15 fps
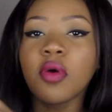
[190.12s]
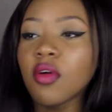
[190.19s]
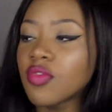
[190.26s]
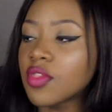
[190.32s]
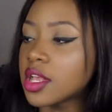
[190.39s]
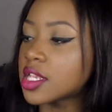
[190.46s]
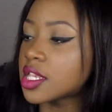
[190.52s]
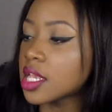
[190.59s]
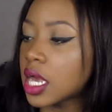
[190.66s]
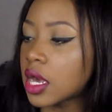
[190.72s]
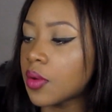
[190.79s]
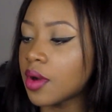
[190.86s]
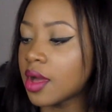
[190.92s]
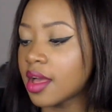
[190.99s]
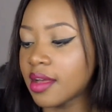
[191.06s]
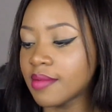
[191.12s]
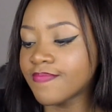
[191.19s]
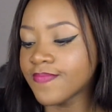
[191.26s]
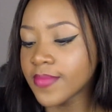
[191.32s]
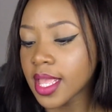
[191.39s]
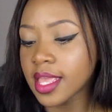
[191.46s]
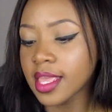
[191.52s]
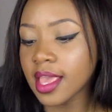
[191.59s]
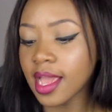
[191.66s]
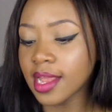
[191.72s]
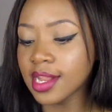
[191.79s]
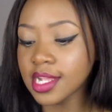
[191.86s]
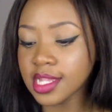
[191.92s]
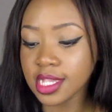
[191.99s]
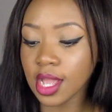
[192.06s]
worn this, so yeah,
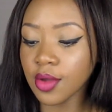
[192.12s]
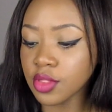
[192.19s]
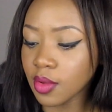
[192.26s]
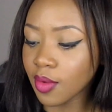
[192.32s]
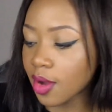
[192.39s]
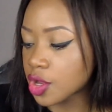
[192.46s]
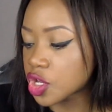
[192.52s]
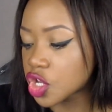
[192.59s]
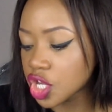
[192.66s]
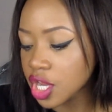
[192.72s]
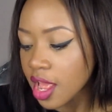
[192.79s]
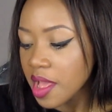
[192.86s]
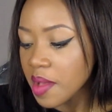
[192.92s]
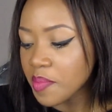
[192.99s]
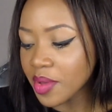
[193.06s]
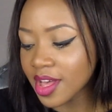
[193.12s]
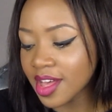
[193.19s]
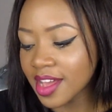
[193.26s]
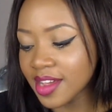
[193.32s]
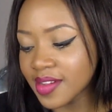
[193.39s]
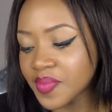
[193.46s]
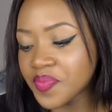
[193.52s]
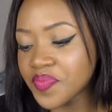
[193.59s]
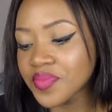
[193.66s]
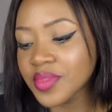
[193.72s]
it needs to go in the wash. But